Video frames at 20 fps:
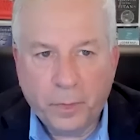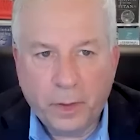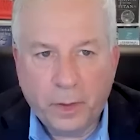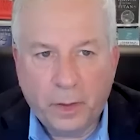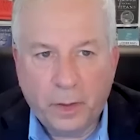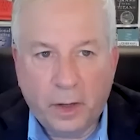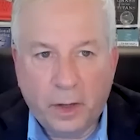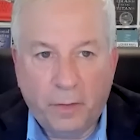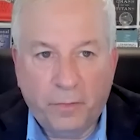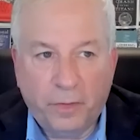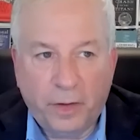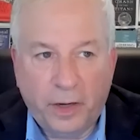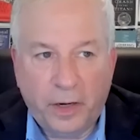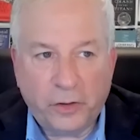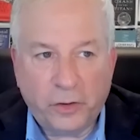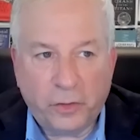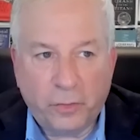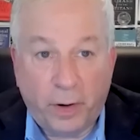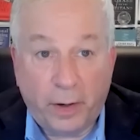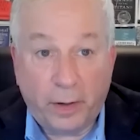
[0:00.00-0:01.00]
the
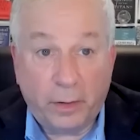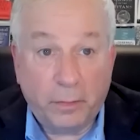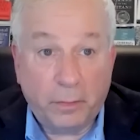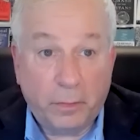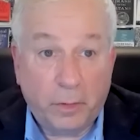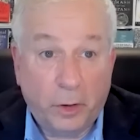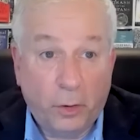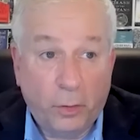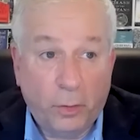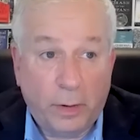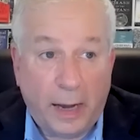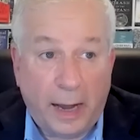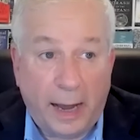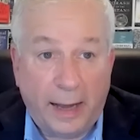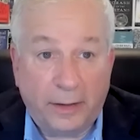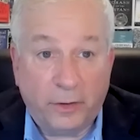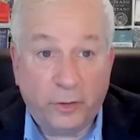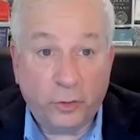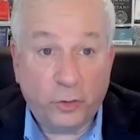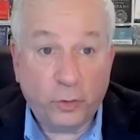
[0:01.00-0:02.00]
inflation rate.
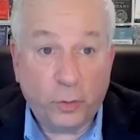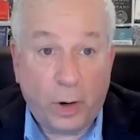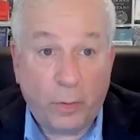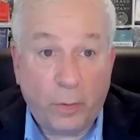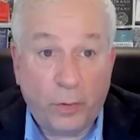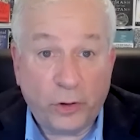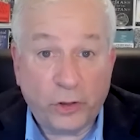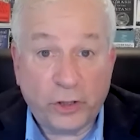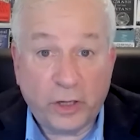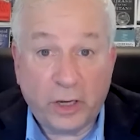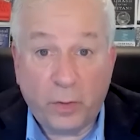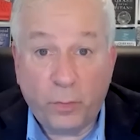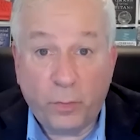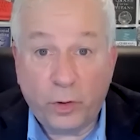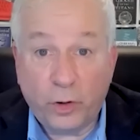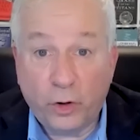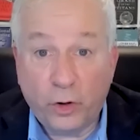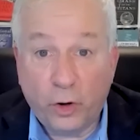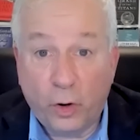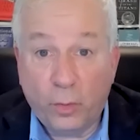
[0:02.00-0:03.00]
Do I wish that I would
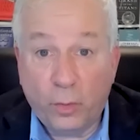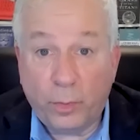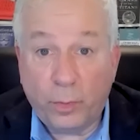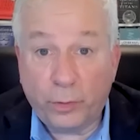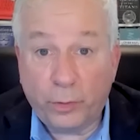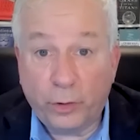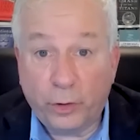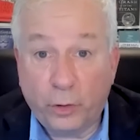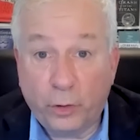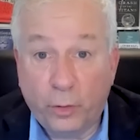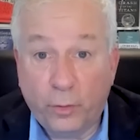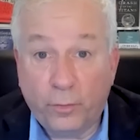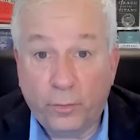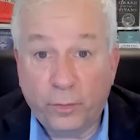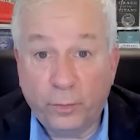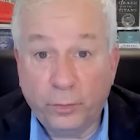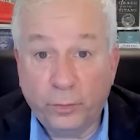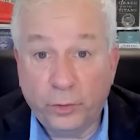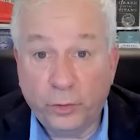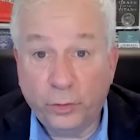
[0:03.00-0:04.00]
have known we were going to go
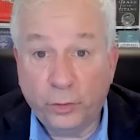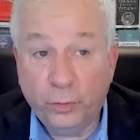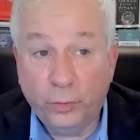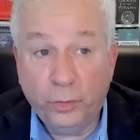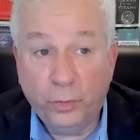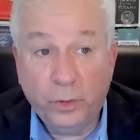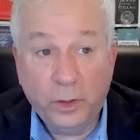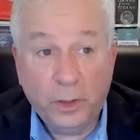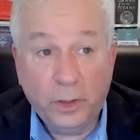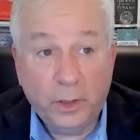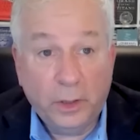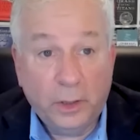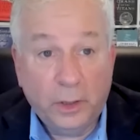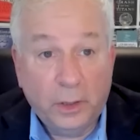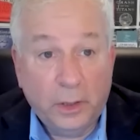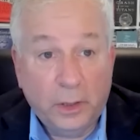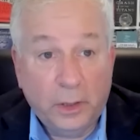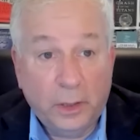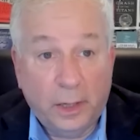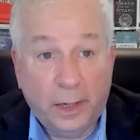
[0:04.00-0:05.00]
from 2
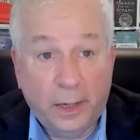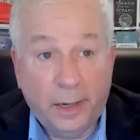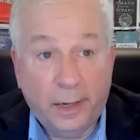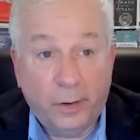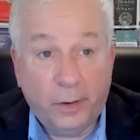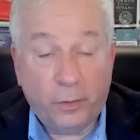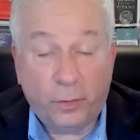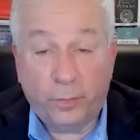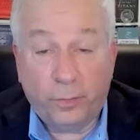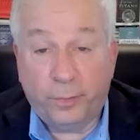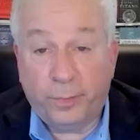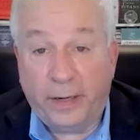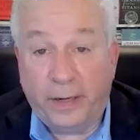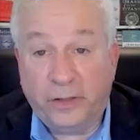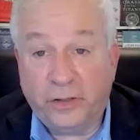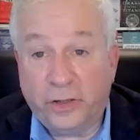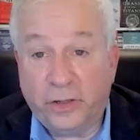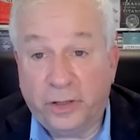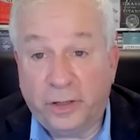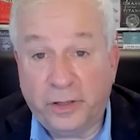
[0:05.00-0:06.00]
or
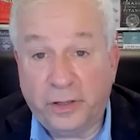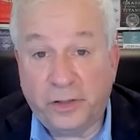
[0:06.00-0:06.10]
basically